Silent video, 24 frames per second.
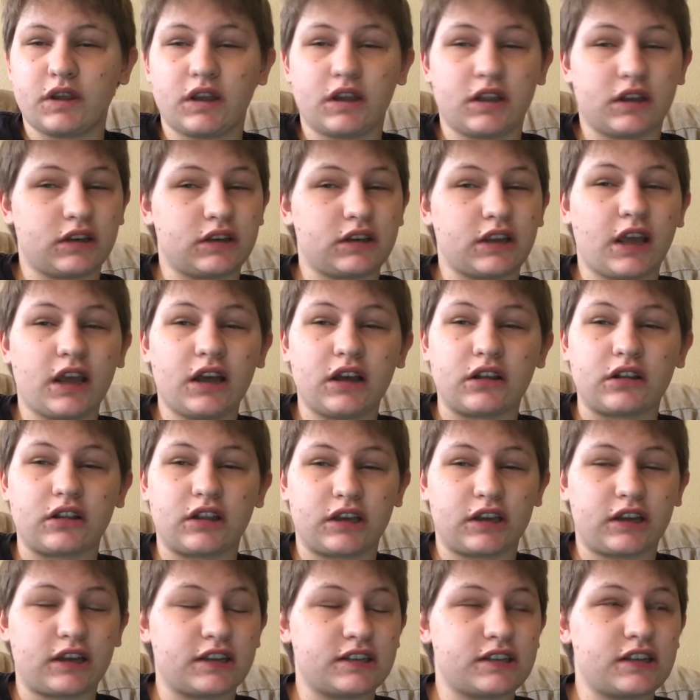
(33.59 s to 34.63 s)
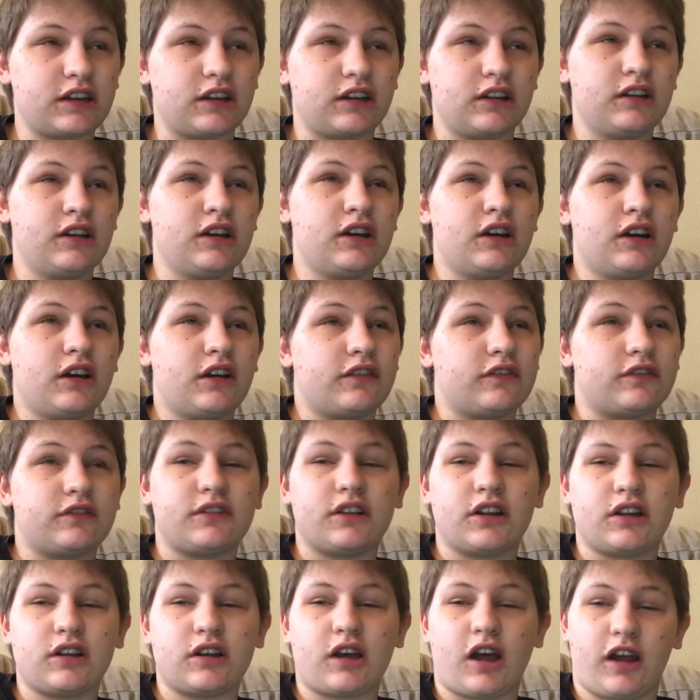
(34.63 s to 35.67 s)
and yeah, like I said,
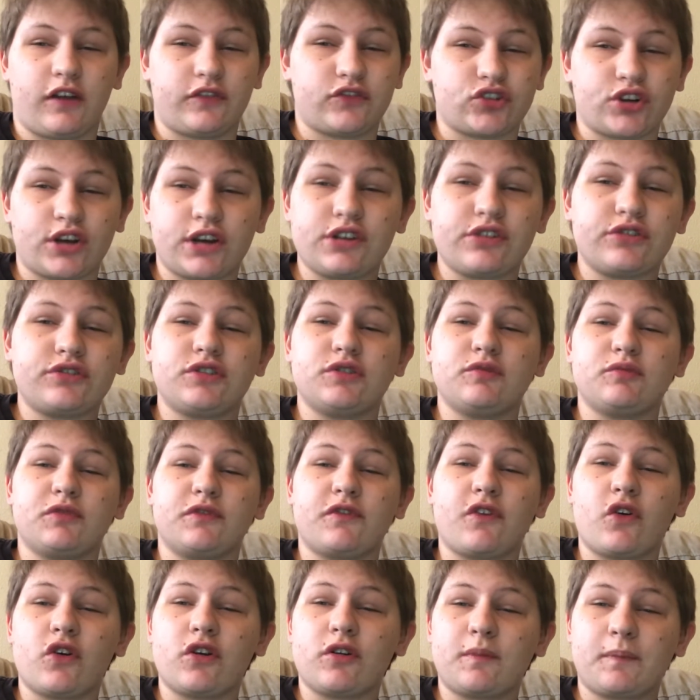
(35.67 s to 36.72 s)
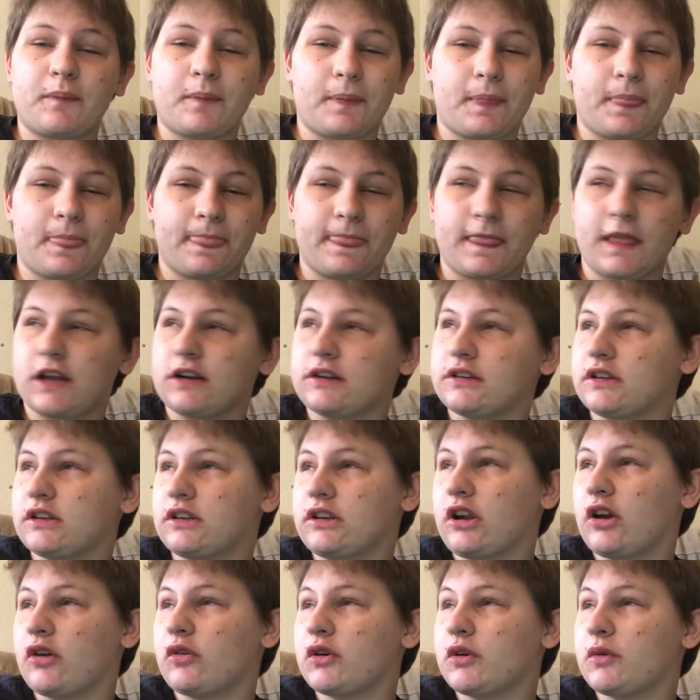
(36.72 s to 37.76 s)
I've tried YouTube before,
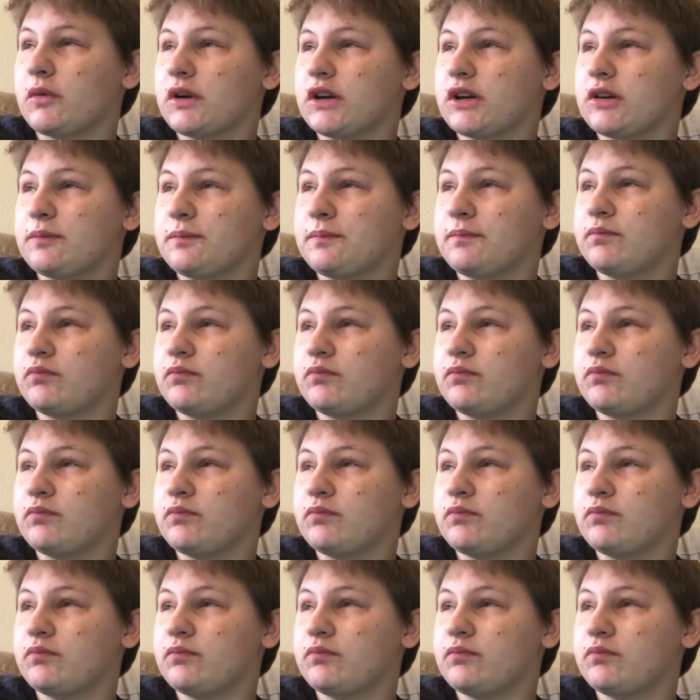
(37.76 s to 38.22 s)
didn't go anywhere.